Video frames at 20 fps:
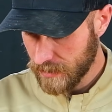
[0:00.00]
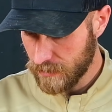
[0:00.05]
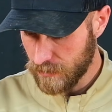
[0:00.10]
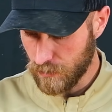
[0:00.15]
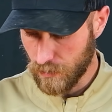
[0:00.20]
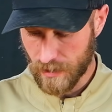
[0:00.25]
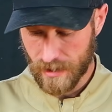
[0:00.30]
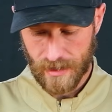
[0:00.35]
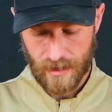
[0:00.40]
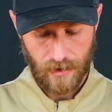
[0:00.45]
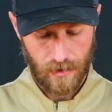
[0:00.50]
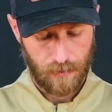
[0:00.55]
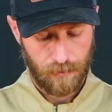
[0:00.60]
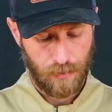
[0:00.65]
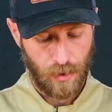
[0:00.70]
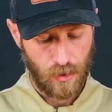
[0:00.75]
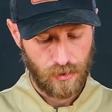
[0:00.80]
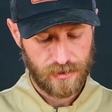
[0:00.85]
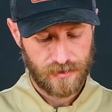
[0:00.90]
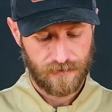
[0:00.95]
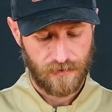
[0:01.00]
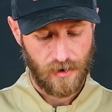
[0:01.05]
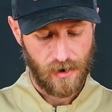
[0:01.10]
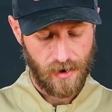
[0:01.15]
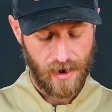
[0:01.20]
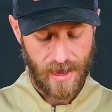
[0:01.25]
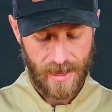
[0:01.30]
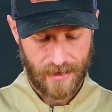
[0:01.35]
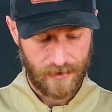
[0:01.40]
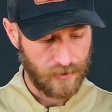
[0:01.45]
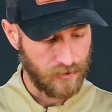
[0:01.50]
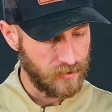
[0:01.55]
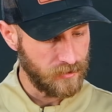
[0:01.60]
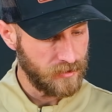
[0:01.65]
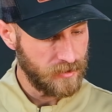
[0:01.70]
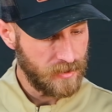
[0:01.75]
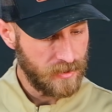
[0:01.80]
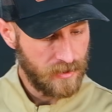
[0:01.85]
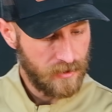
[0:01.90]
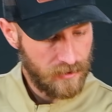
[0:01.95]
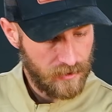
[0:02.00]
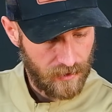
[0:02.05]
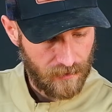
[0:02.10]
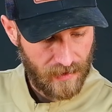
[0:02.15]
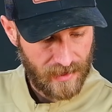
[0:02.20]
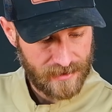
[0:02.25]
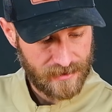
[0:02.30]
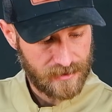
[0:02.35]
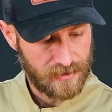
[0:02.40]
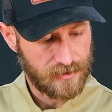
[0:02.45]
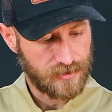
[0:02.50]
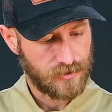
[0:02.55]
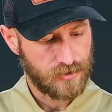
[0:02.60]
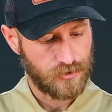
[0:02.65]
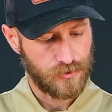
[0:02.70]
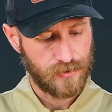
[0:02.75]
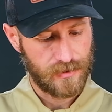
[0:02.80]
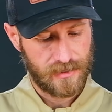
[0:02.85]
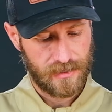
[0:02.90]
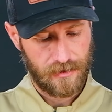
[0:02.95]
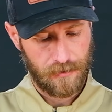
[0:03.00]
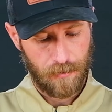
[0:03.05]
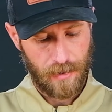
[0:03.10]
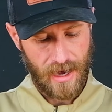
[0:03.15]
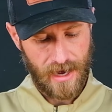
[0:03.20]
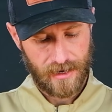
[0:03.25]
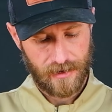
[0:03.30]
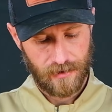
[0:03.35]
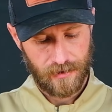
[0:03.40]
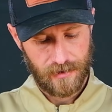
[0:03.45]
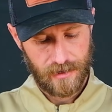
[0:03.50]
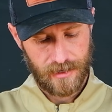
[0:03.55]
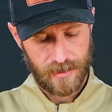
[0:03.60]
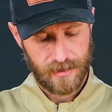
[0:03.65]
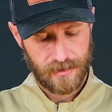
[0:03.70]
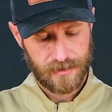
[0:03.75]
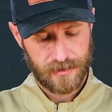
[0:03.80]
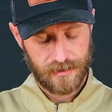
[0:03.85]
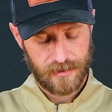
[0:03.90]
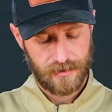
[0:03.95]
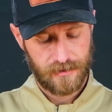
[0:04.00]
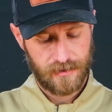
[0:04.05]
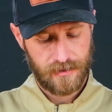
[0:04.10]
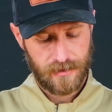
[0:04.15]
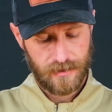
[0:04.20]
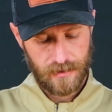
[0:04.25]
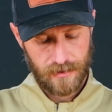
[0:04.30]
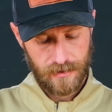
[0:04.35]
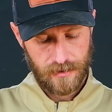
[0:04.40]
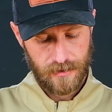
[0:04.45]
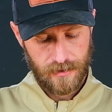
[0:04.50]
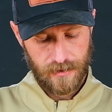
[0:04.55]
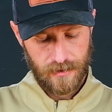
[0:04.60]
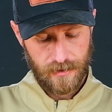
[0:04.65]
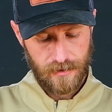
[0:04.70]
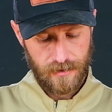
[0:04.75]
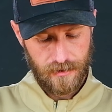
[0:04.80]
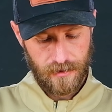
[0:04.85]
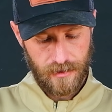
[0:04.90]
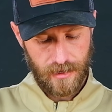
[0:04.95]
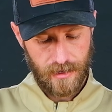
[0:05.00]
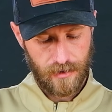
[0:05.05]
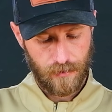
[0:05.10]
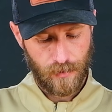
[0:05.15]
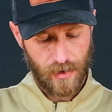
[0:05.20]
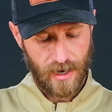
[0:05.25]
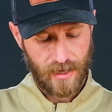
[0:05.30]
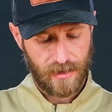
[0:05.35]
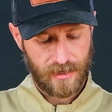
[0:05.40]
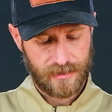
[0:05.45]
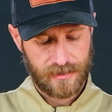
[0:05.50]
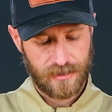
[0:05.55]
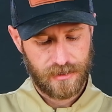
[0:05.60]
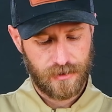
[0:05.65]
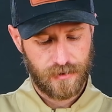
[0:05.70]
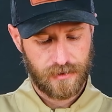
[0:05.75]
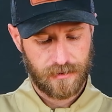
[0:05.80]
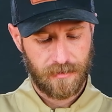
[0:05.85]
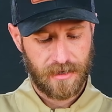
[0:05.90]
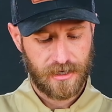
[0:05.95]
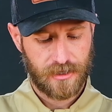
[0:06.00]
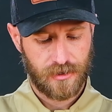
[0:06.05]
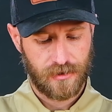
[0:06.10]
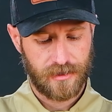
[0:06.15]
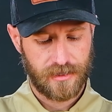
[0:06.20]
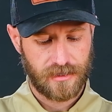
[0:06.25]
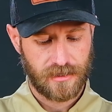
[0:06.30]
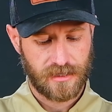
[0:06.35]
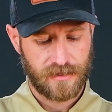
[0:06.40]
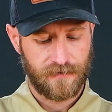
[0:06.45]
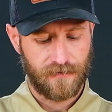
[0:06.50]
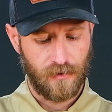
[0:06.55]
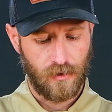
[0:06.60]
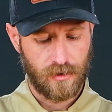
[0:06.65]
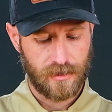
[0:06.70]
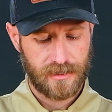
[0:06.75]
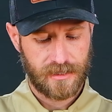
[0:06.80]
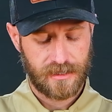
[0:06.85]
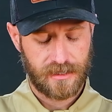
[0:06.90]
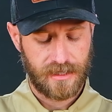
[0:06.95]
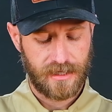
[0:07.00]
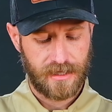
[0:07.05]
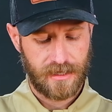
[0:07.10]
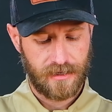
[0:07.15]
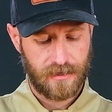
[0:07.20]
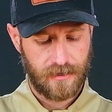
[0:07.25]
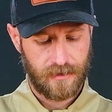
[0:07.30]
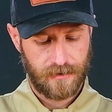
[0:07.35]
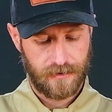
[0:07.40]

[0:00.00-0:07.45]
we'll get our post for our handle, and that's going to screw into the back of this. And what I like to do is make sure this is fully seated.